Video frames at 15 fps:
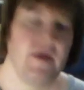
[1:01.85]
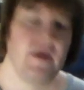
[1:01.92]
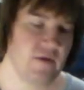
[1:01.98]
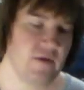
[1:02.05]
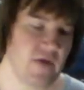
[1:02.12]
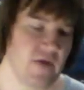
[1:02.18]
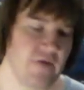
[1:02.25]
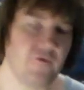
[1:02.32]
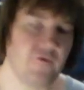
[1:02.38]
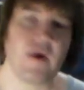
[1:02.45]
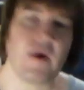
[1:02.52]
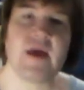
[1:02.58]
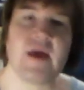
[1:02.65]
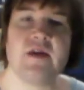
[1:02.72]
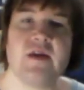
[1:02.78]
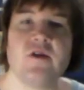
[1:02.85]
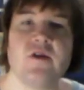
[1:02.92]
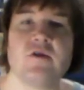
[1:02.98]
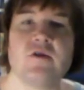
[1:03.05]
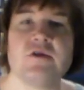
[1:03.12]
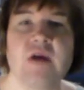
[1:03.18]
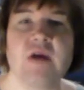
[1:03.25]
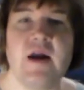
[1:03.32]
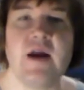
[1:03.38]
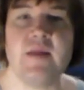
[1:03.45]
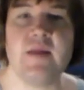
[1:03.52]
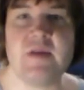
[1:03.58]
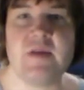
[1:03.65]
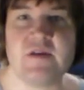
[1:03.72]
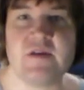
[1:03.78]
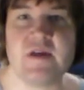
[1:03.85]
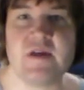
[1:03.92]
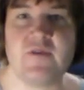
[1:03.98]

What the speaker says: that ran for 8 years on NBC